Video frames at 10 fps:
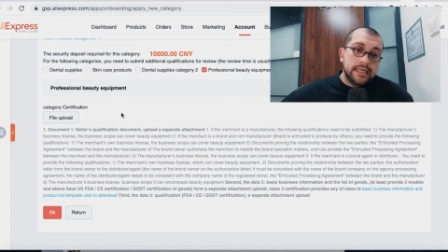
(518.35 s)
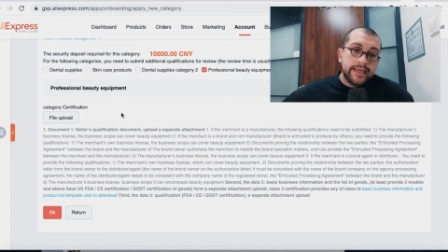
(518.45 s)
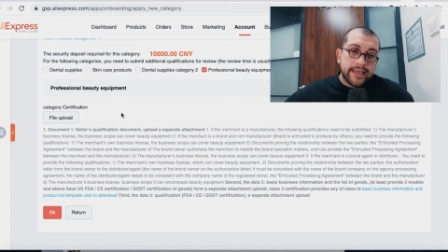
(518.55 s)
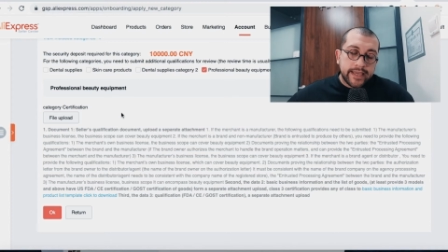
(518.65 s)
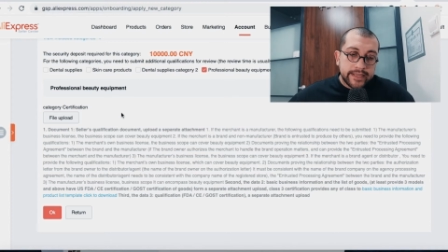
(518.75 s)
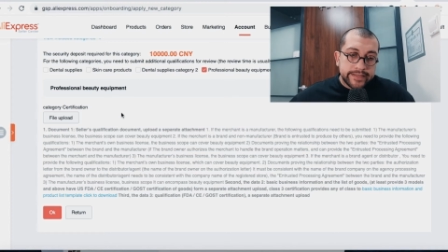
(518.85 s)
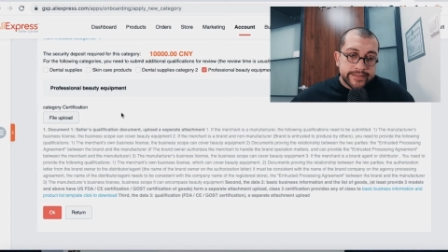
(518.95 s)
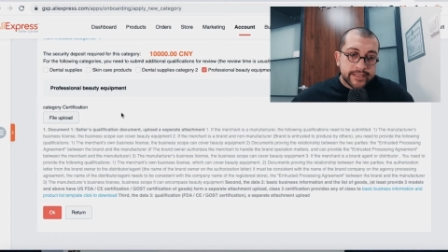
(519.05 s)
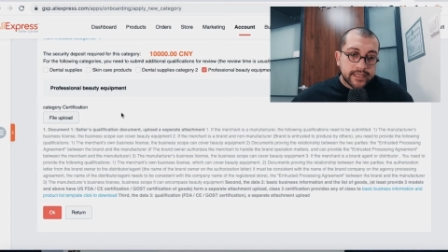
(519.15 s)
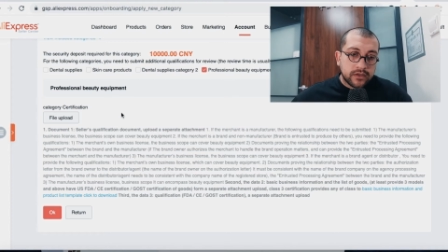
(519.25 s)

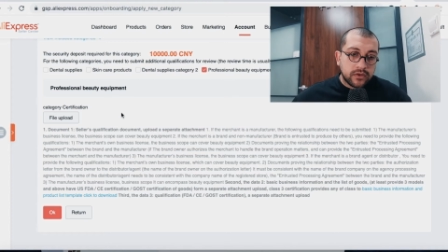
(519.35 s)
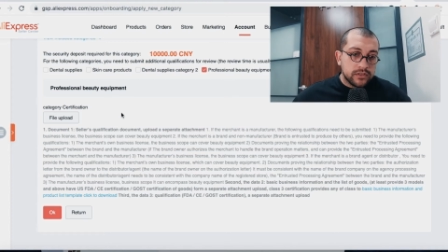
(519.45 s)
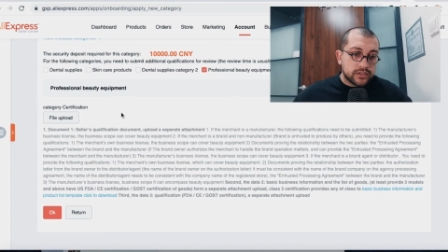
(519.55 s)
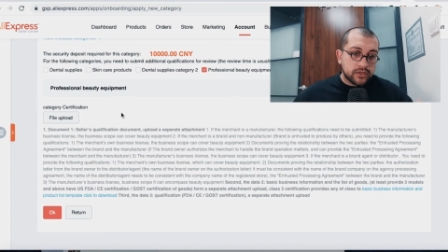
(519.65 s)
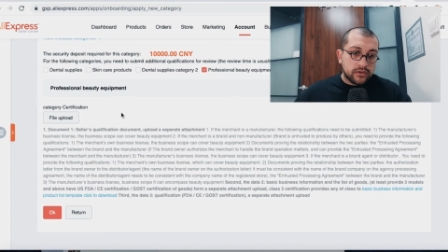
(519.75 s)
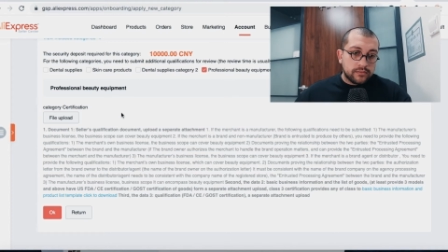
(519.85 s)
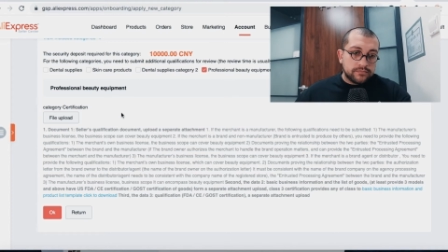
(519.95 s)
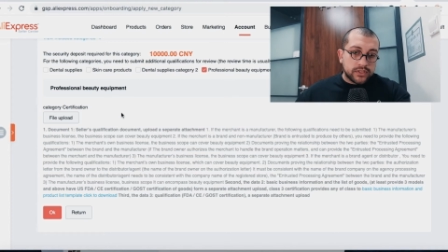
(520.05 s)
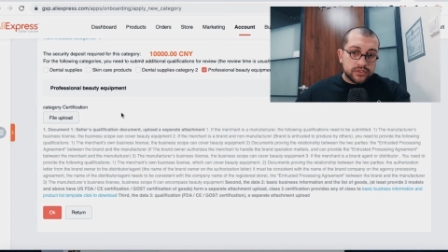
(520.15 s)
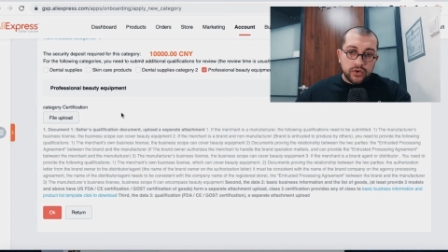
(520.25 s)
and also
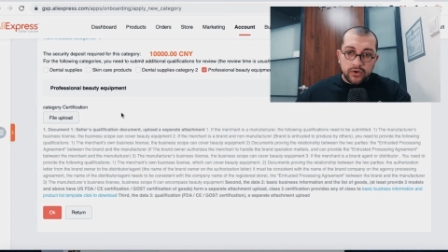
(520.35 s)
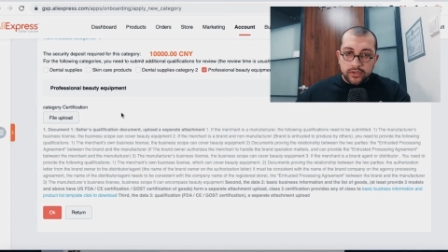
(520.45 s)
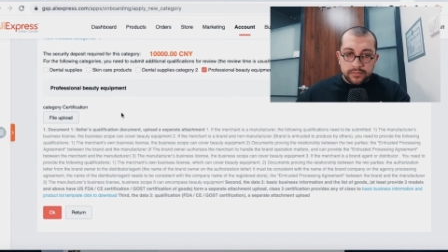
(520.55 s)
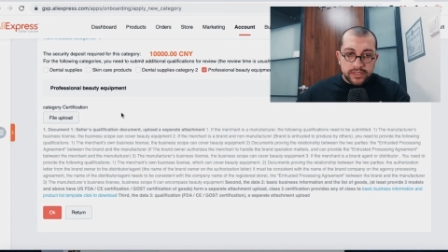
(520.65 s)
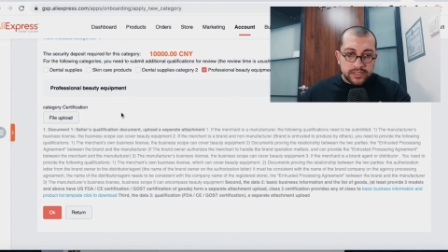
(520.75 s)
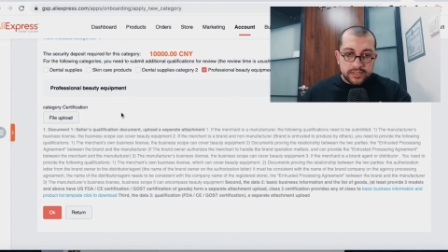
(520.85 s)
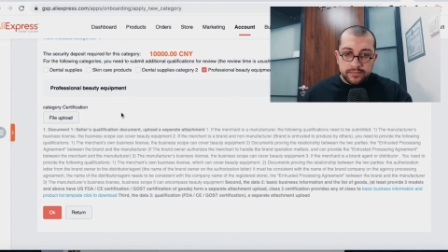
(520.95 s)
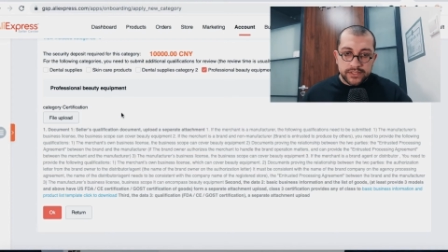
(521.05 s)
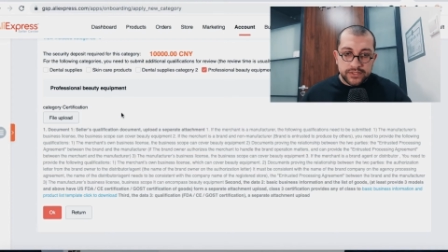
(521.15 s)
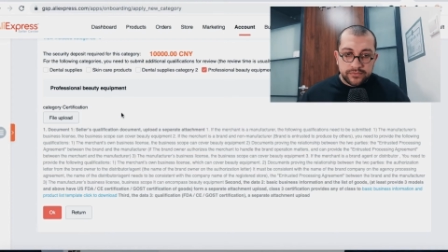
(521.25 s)
documents,
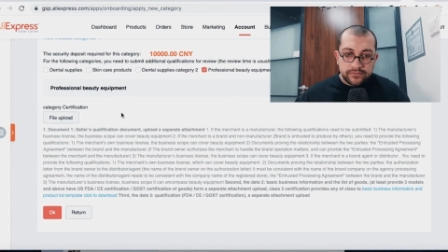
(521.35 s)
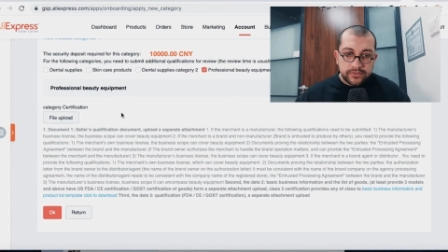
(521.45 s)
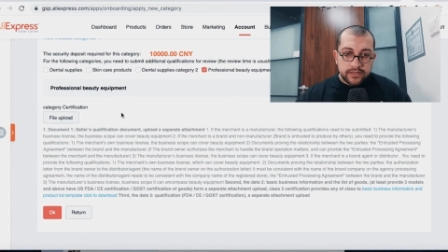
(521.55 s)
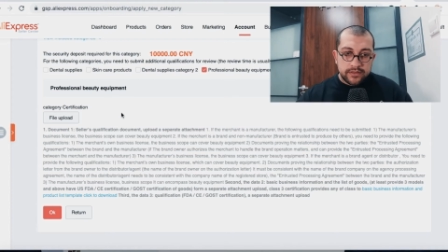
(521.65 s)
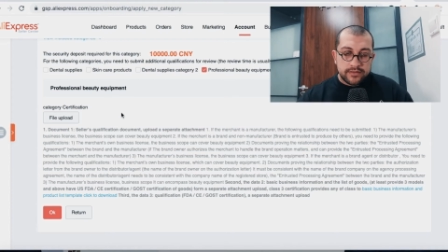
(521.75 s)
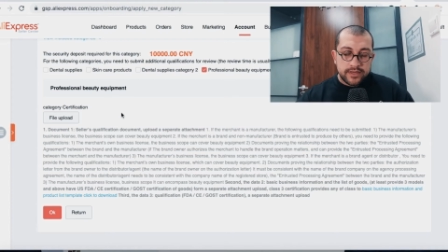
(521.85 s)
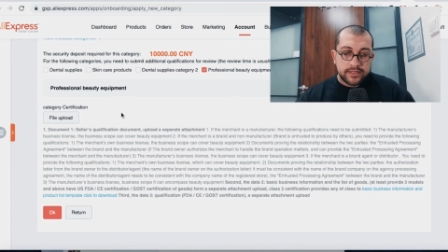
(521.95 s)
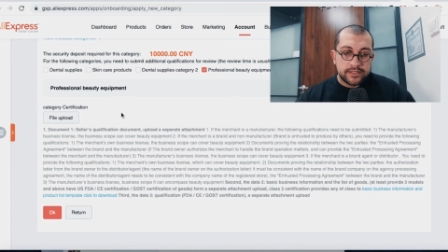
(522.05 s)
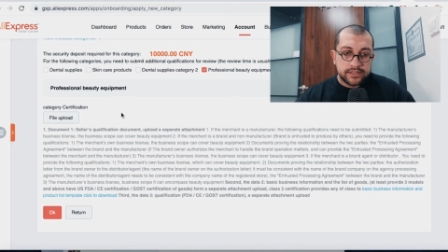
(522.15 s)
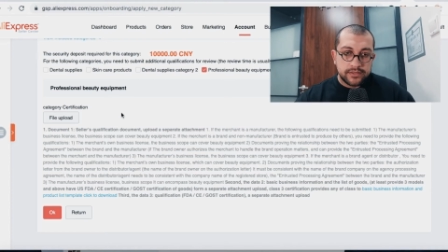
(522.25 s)
bunch of other
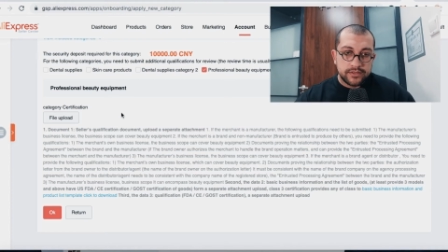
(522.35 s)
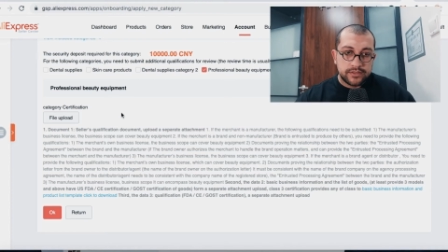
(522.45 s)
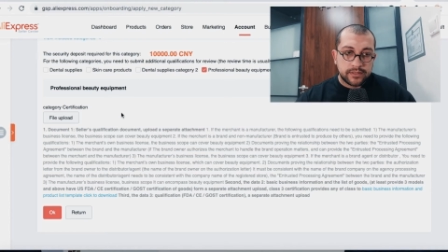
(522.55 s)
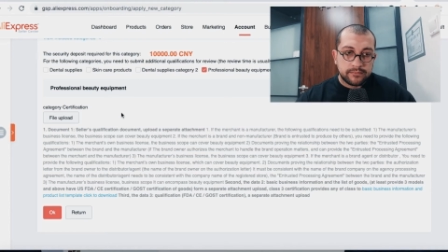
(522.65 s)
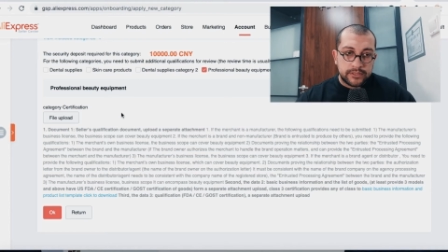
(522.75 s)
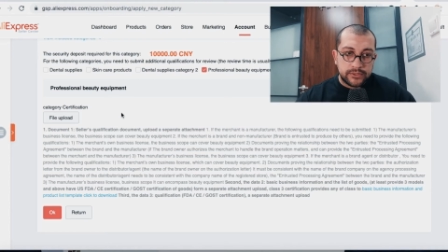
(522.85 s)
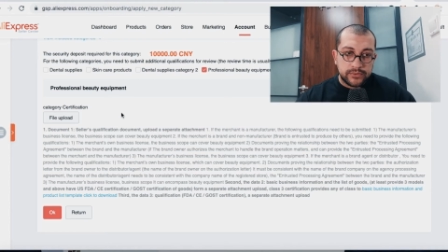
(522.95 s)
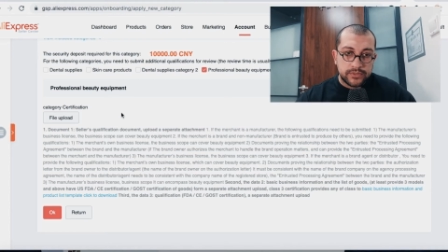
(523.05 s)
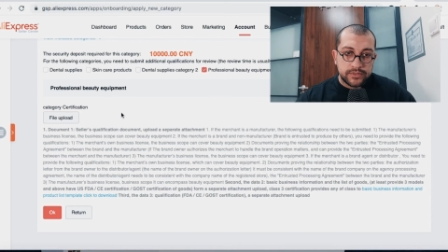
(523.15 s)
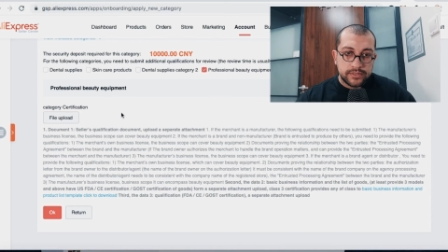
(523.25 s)
things you need to upload.